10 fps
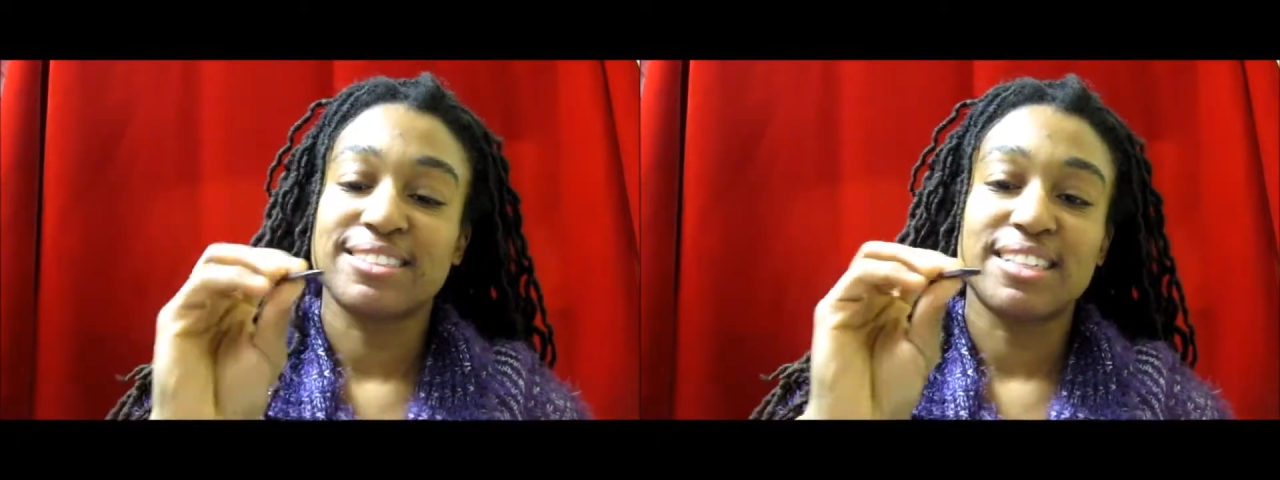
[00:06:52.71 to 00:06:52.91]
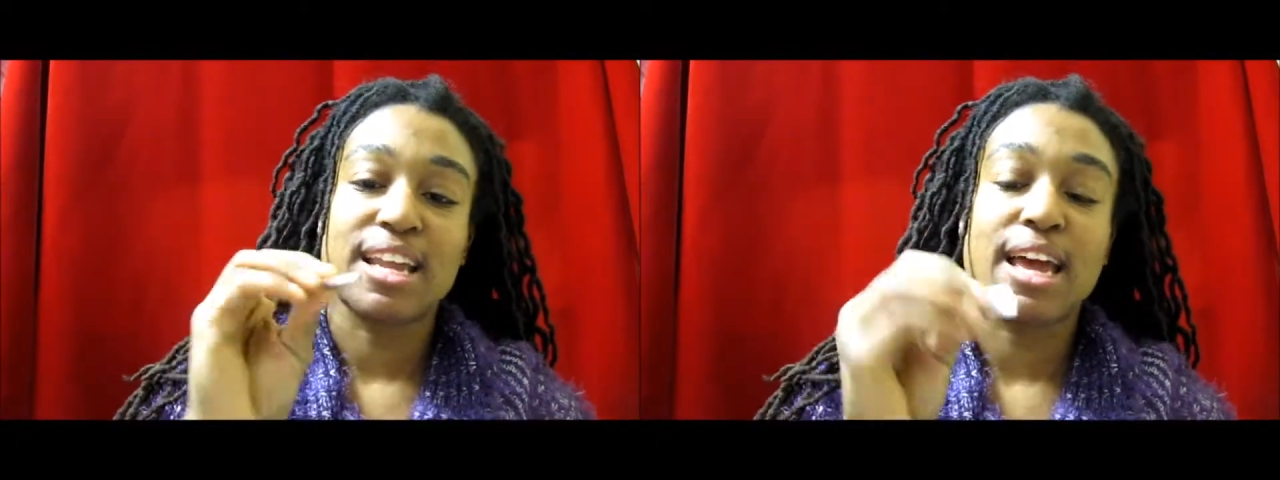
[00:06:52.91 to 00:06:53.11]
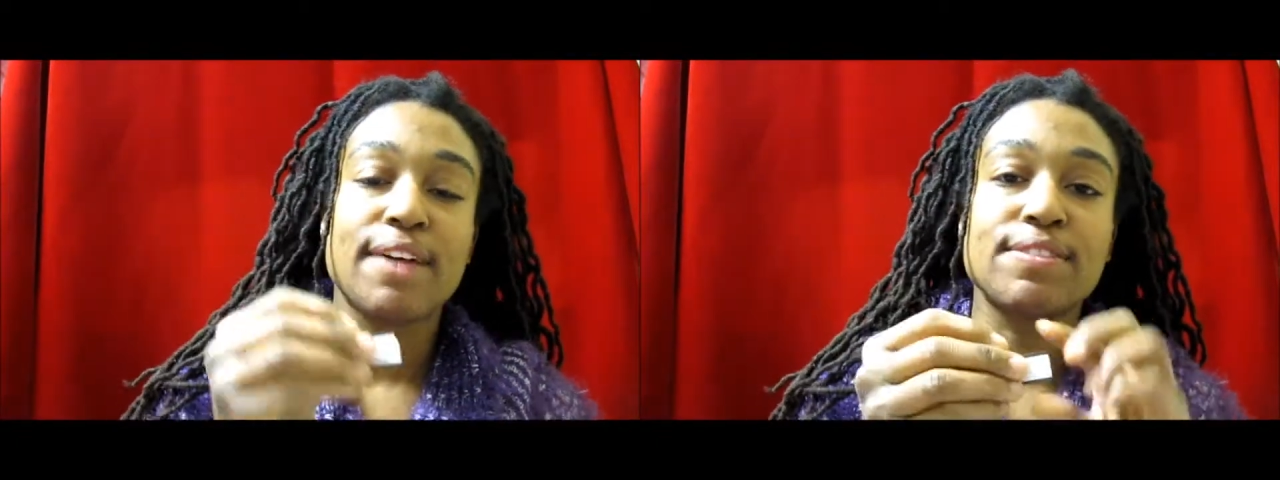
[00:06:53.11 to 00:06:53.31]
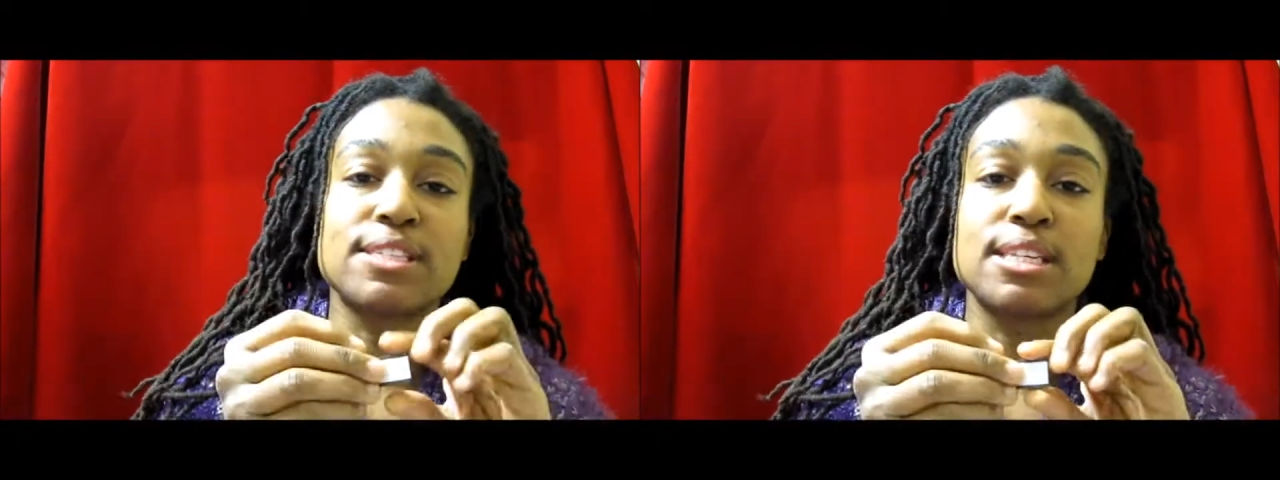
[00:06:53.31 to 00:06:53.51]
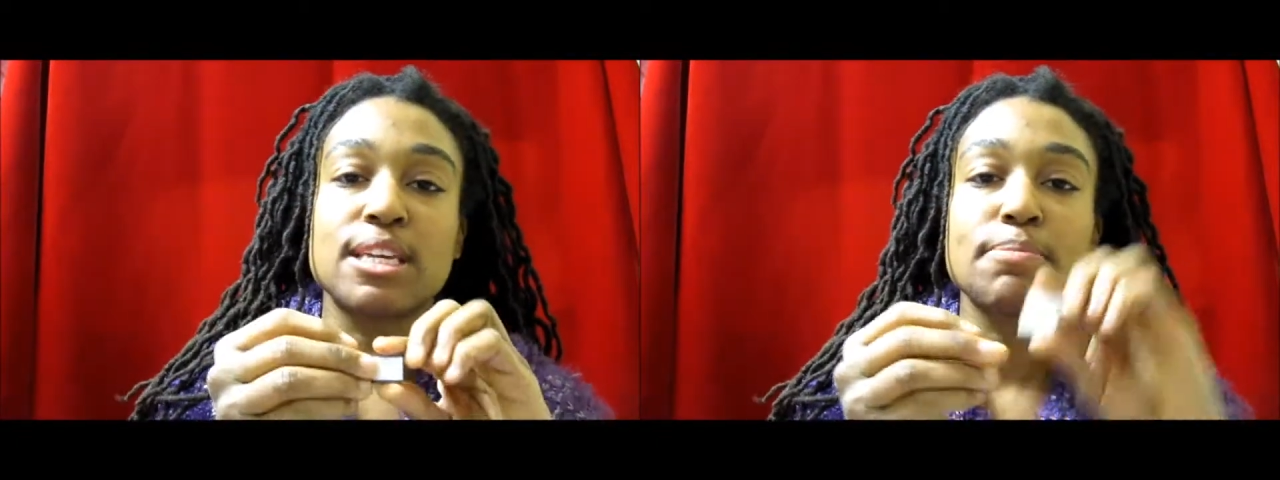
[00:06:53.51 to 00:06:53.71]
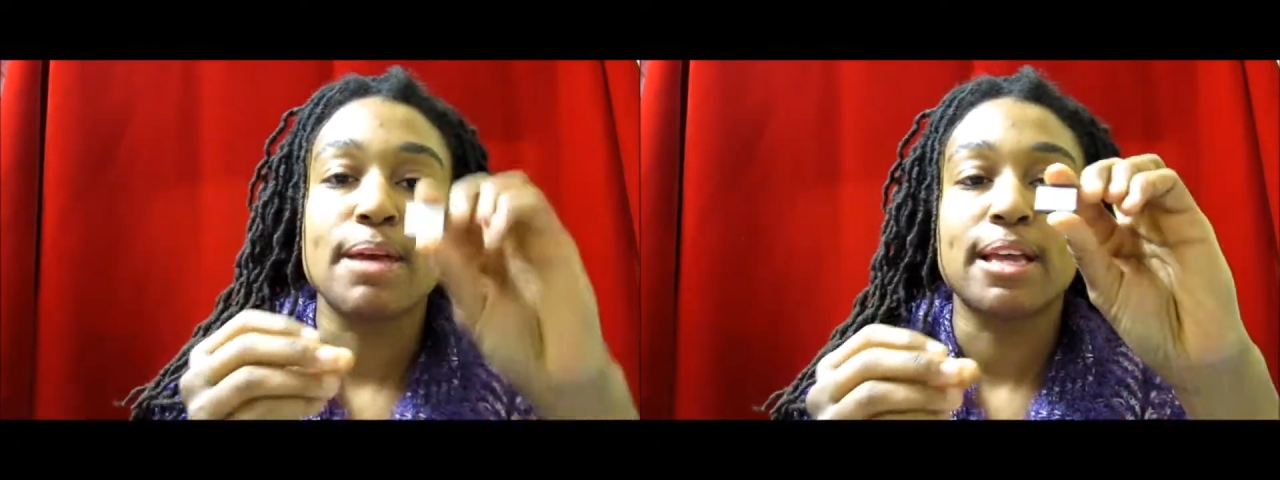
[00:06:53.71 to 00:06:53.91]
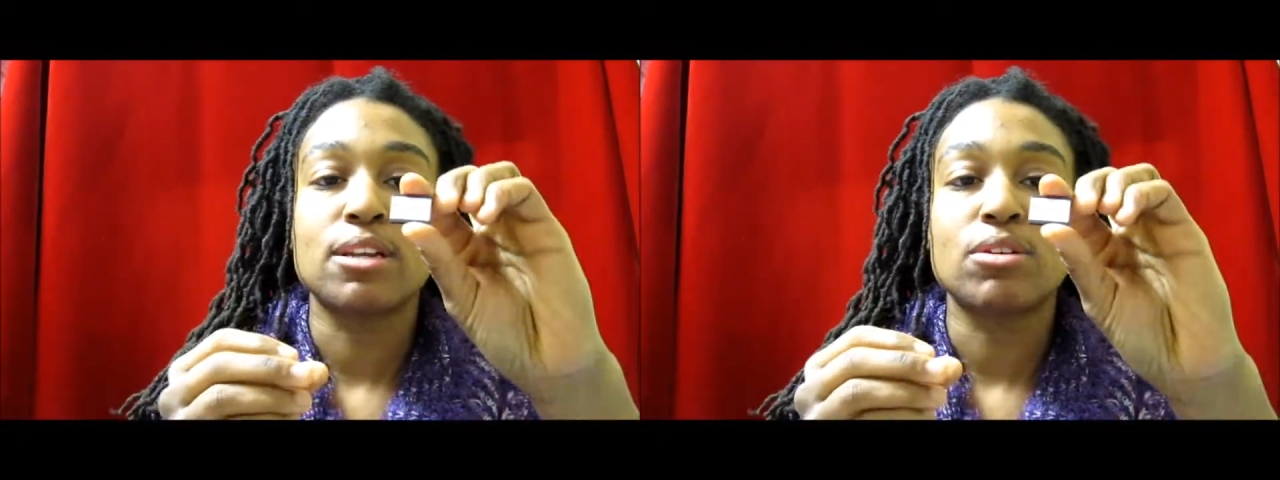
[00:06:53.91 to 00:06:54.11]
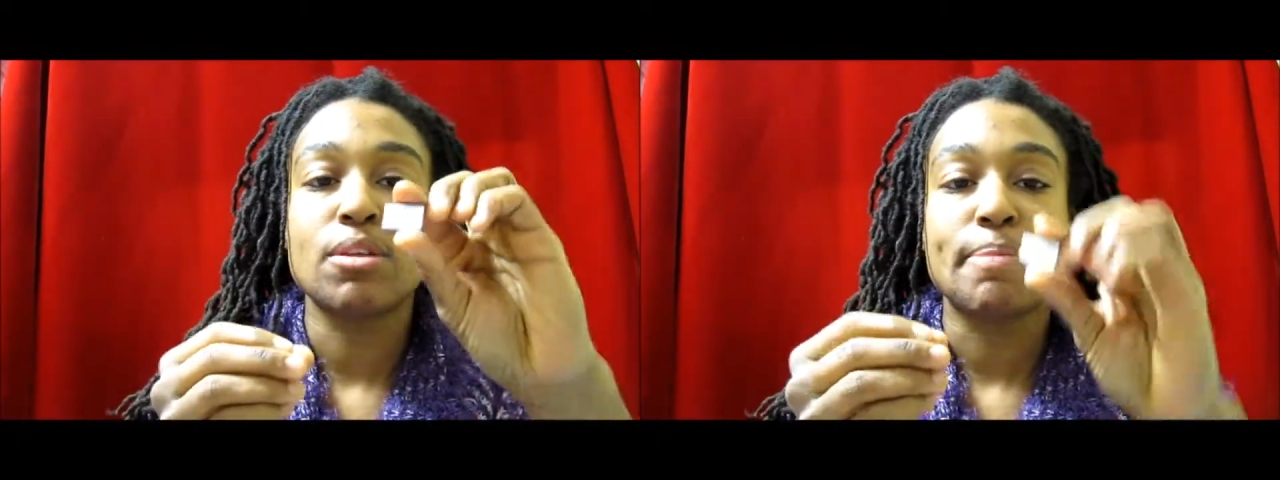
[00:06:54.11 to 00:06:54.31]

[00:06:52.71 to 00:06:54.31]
and I have a sticky magnet on the